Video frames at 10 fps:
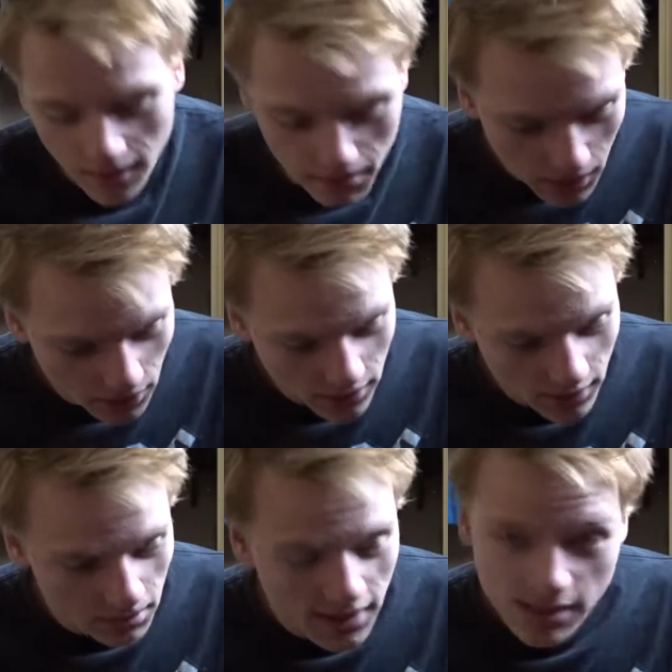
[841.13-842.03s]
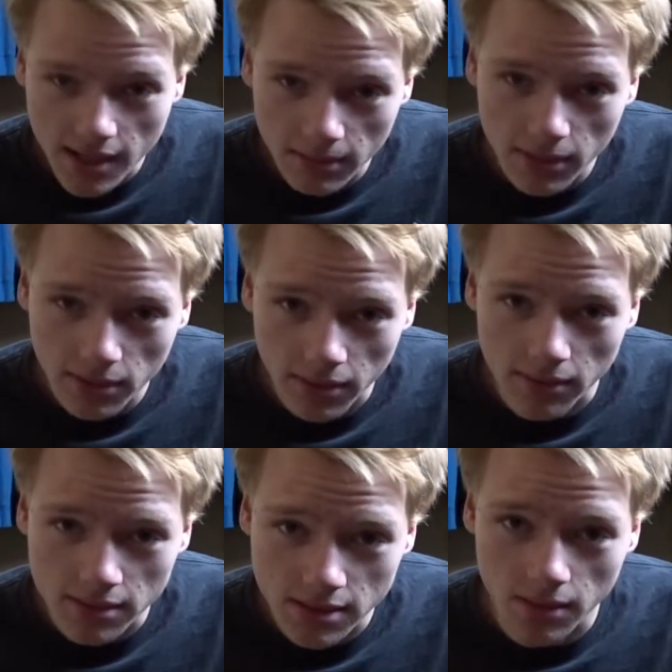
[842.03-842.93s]
both took place in Alamo.
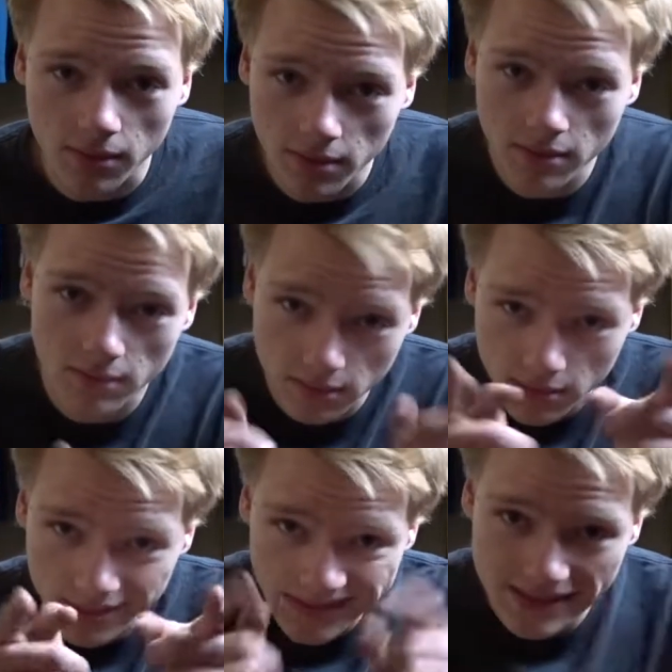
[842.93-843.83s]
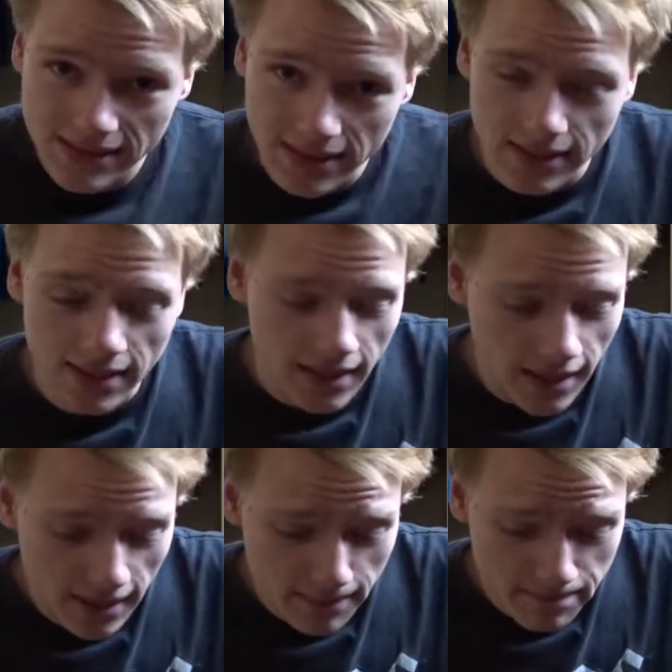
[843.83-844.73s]
So,
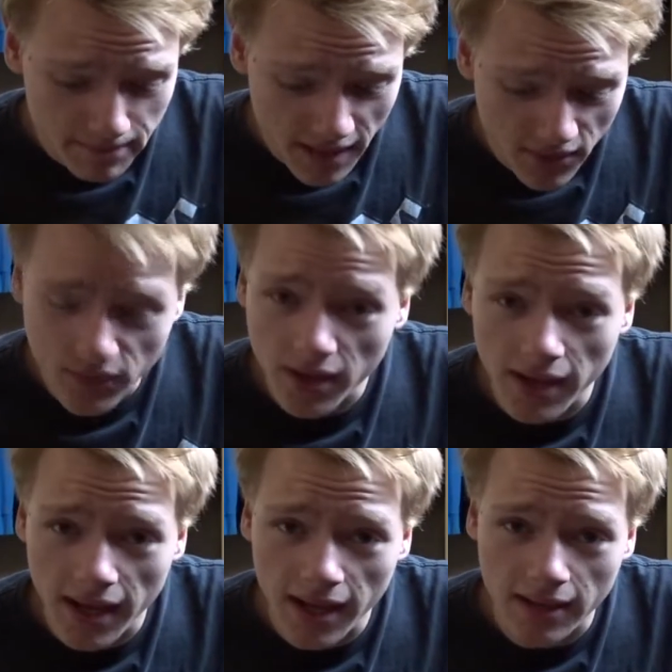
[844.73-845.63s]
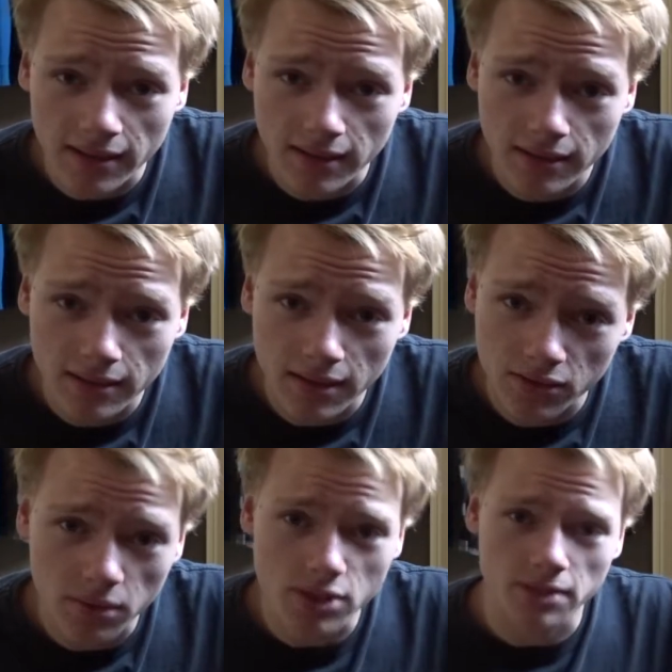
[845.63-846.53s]
have fun, and thanks
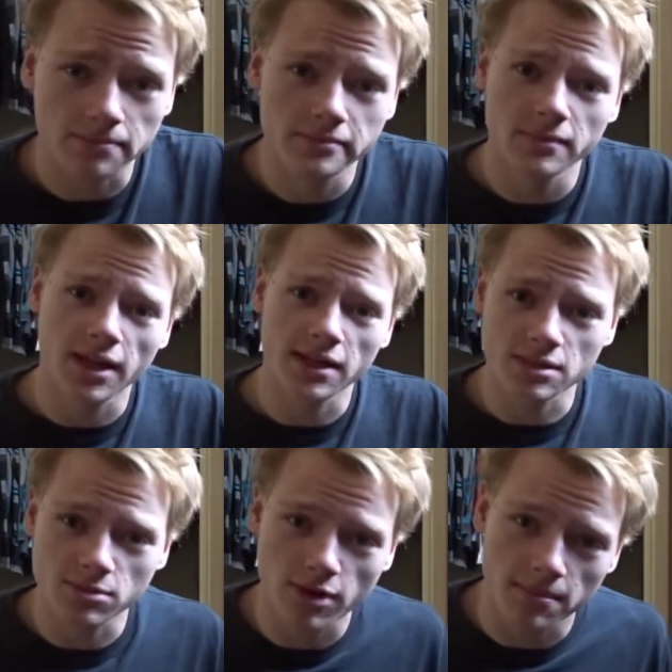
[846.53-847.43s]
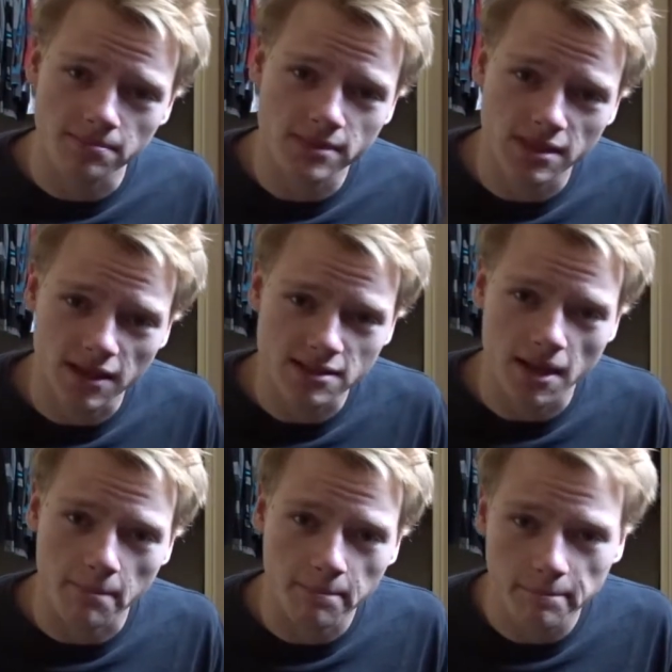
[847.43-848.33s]
for watching. Like and subscribe. See you next time.